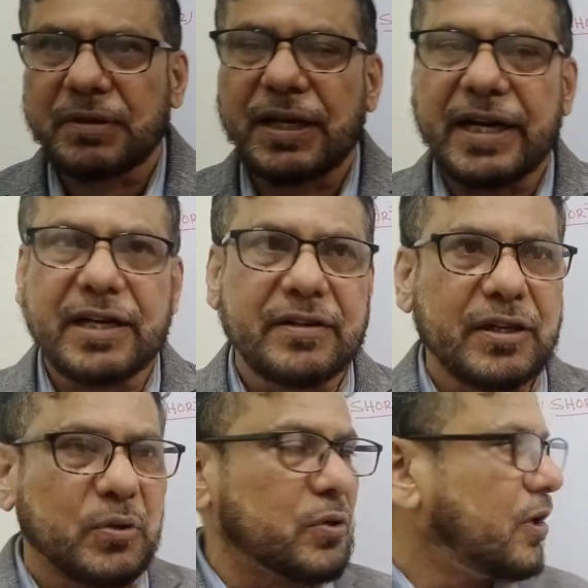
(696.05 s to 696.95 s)
connect a
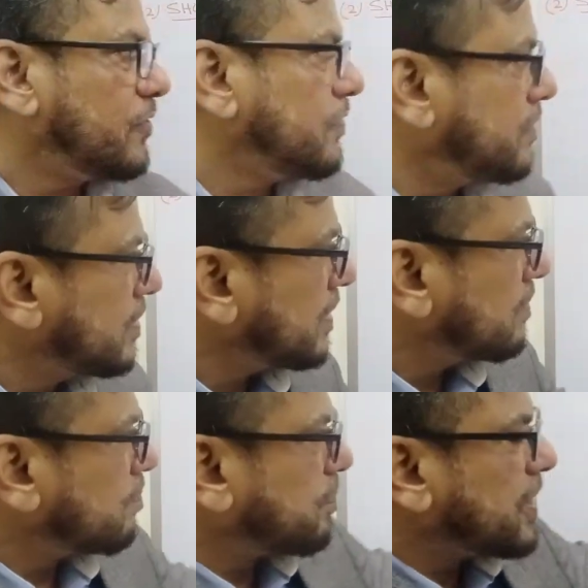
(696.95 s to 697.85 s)
load of
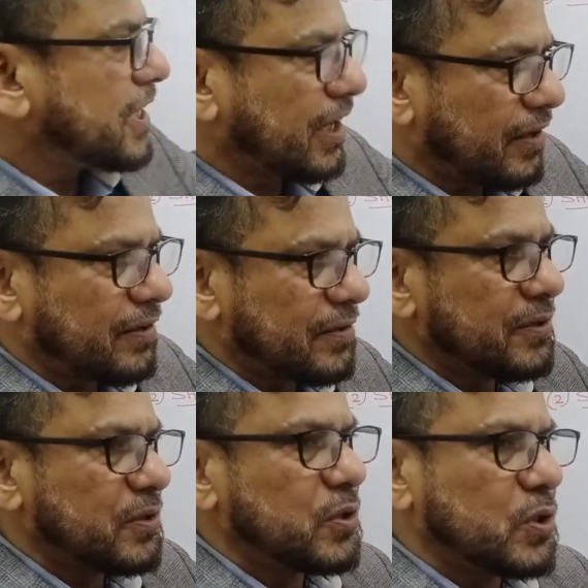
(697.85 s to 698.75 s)
PR
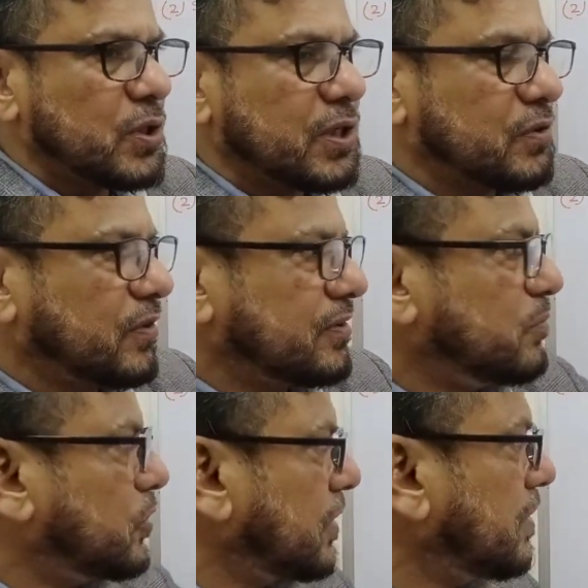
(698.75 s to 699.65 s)
across the
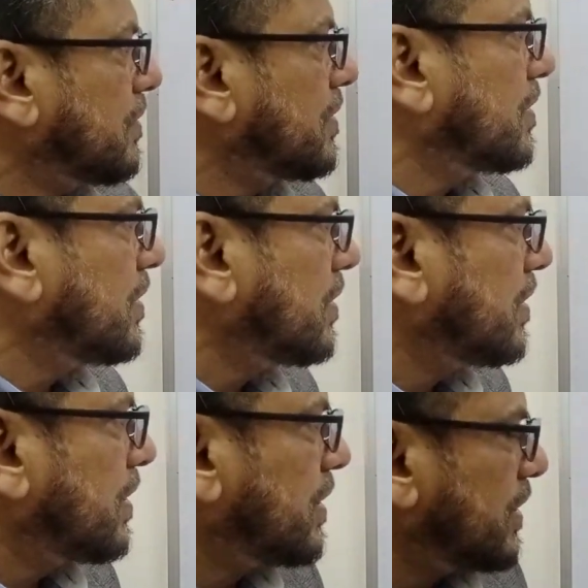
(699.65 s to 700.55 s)
motor,
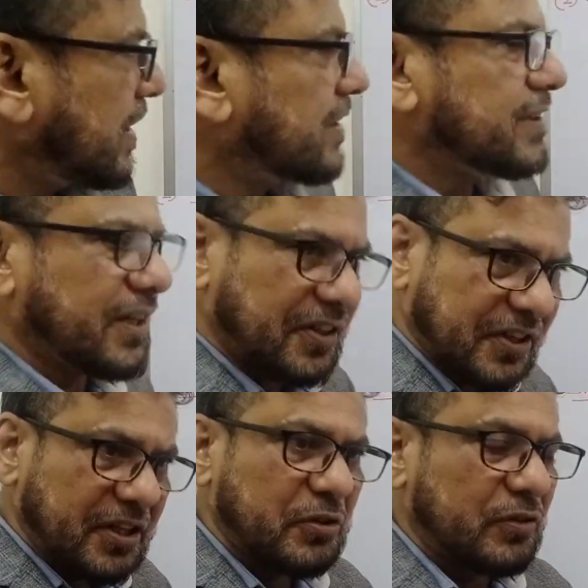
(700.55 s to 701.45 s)
that is the
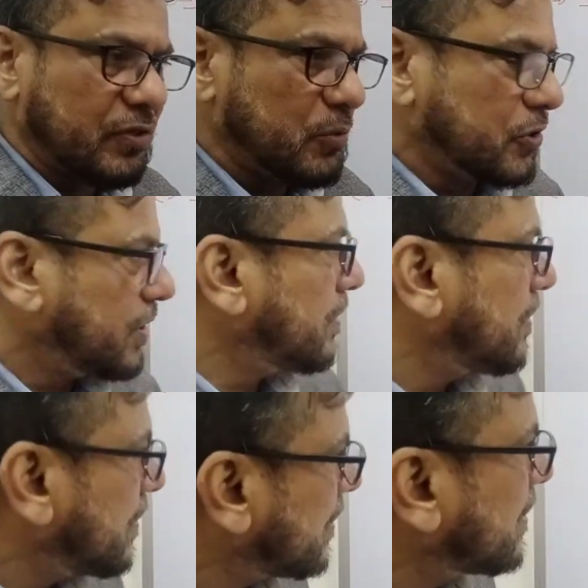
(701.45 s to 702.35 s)
rated load of the motor,
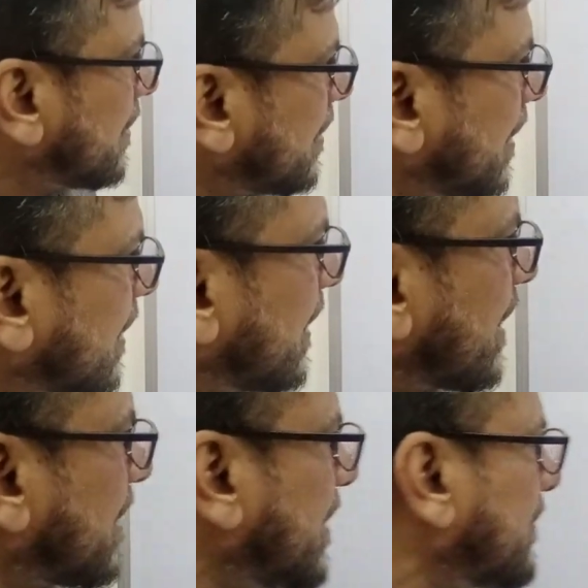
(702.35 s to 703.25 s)
in
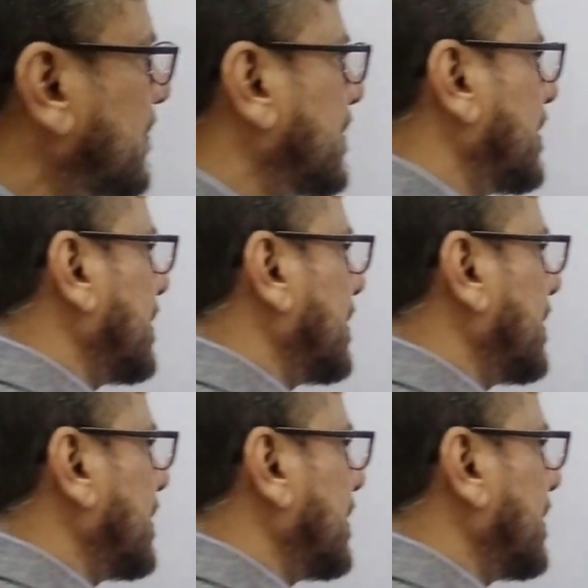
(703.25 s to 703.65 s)
that case